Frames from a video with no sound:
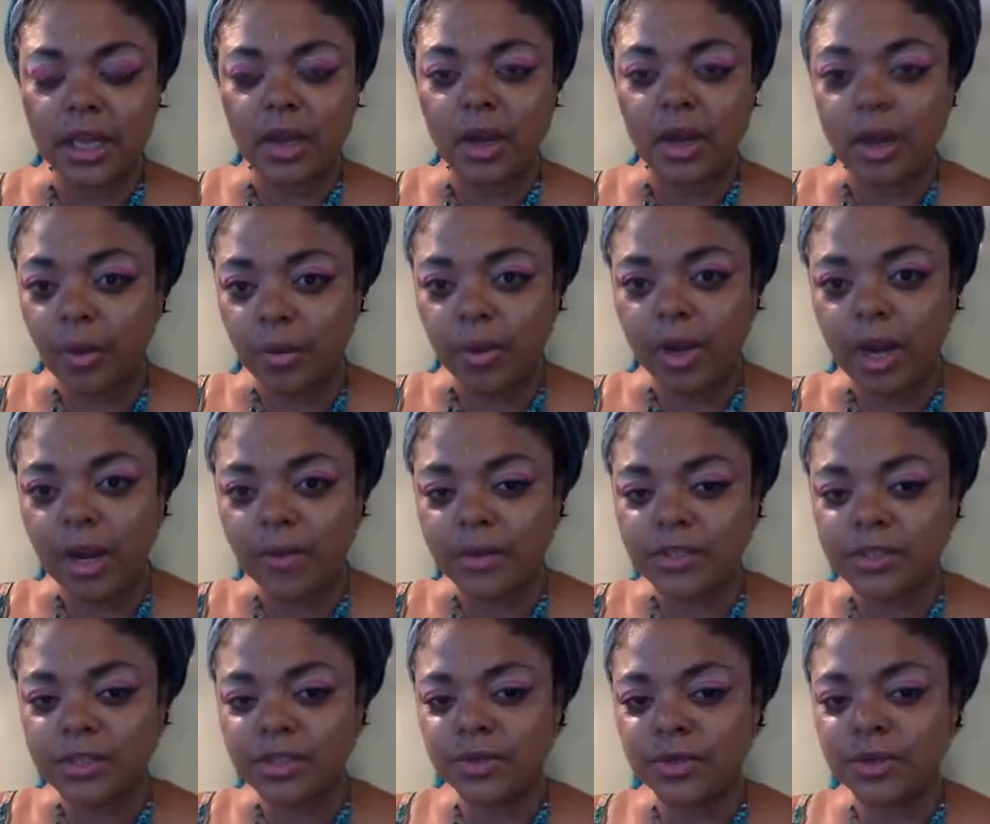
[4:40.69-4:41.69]
and what I was
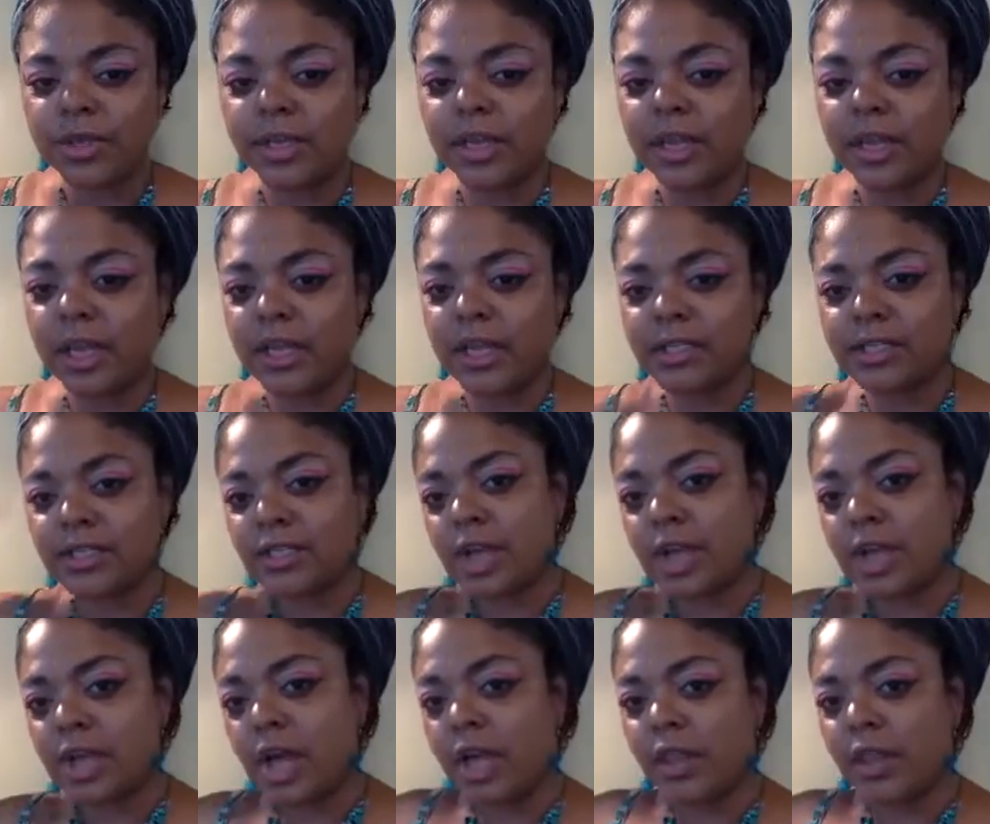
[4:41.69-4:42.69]
doing and
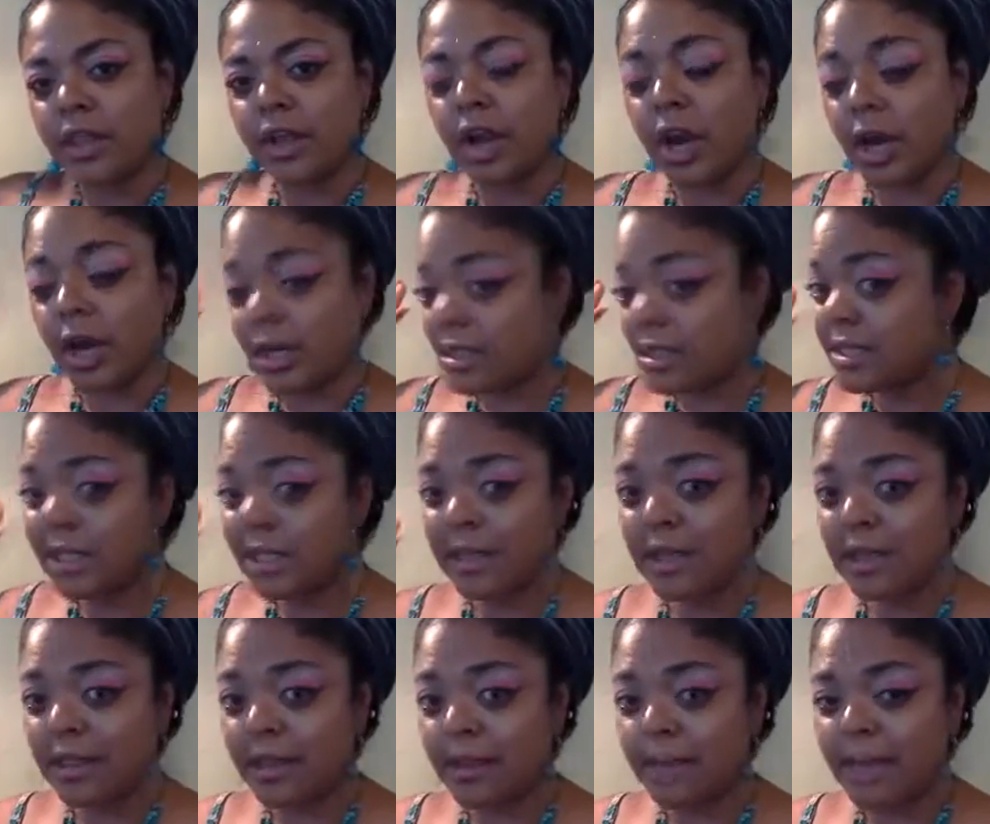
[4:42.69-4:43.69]
saw the car seat
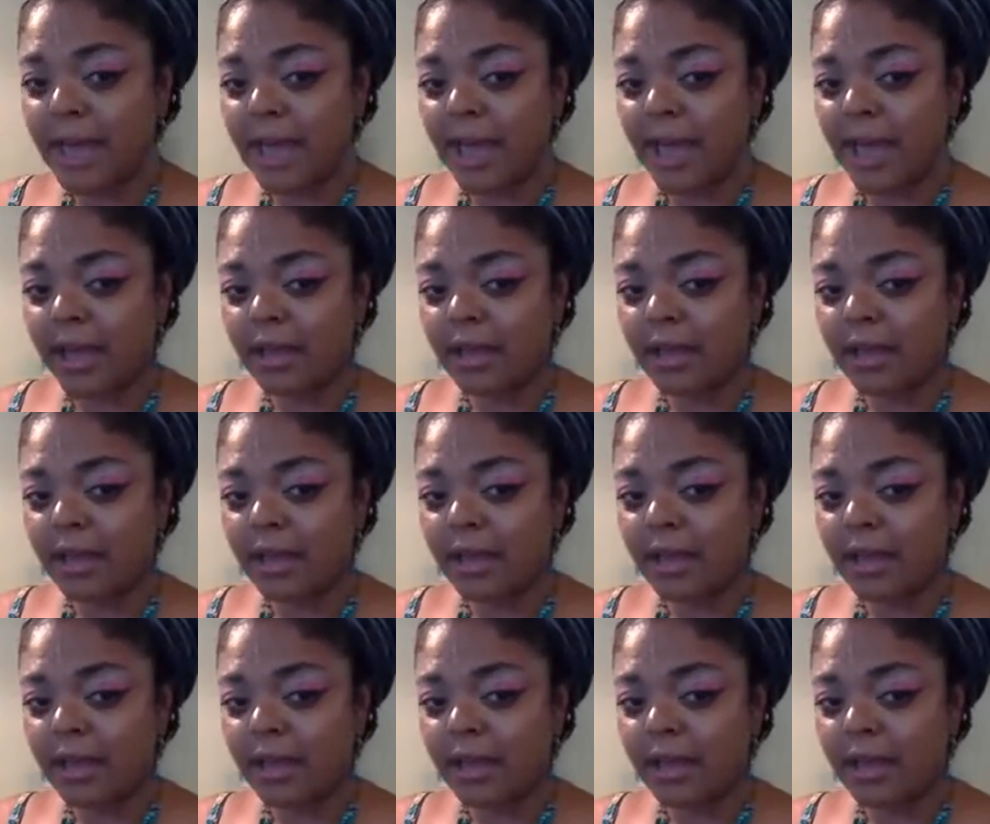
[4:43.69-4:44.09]
in the back.